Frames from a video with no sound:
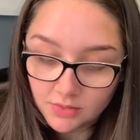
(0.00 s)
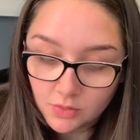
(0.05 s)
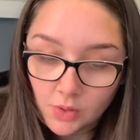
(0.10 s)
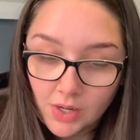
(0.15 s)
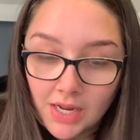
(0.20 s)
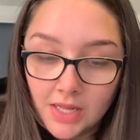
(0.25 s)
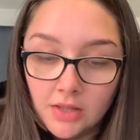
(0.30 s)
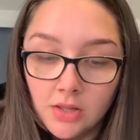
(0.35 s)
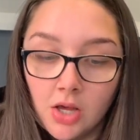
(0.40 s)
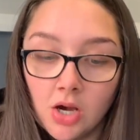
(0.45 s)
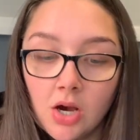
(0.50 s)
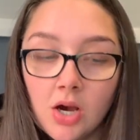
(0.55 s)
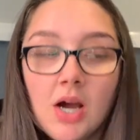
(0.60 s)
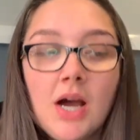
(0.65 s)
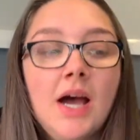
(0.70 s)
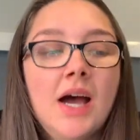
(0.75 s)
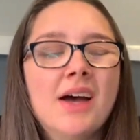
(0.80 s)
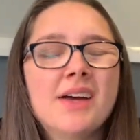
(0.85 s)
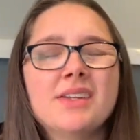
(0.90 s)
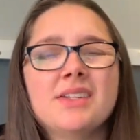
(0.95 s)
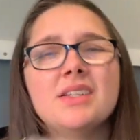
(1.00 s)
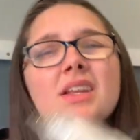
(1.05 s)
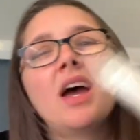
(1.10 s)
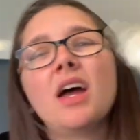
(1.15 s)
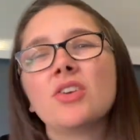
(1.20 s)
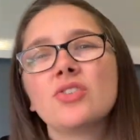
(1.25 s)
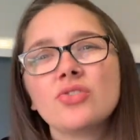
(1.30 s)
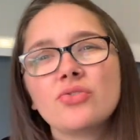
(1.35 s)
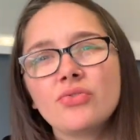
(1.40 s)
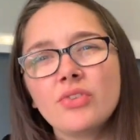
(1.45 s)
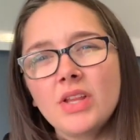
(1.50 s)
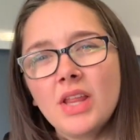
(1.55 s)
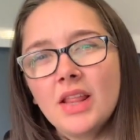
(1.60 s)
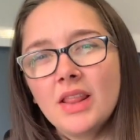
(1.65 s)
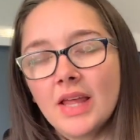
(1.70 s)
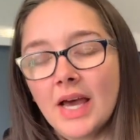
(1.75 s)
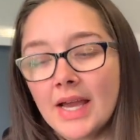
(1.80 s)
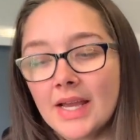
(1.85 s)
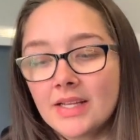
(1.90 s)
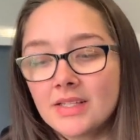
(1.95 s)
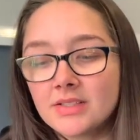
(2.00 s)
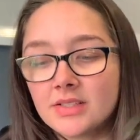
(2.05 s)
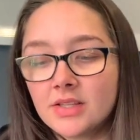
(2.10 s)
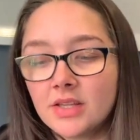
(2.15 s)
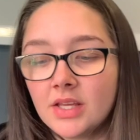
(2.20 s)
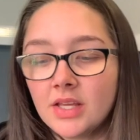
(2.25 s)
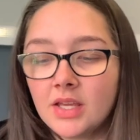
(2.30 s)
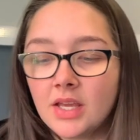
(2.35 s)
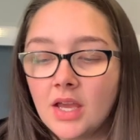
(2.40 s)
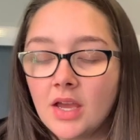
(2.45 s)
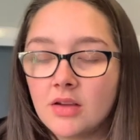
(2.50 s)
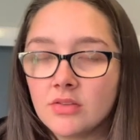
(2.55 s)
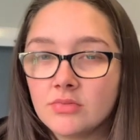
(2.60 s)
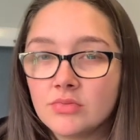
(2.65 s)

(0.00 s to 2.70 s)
quite a lot and I just really liked the